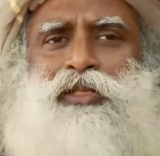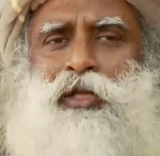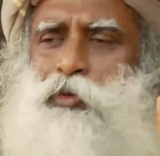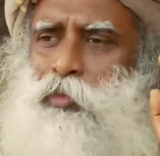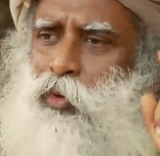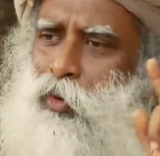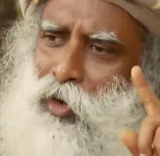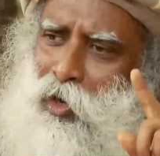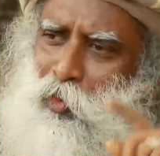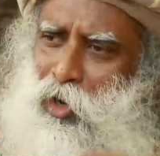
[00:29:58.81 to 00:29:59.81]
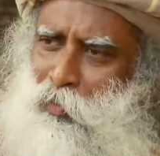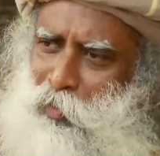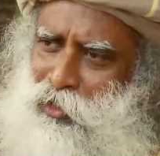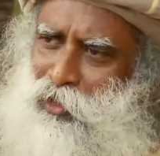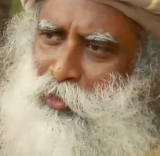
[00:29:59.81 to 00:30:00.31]
there would be only one
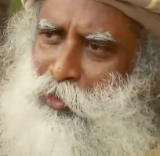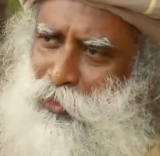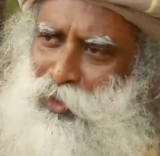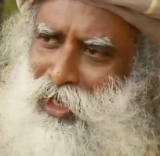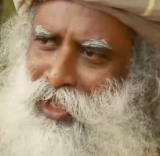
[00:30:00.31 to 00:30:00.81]
person who could read.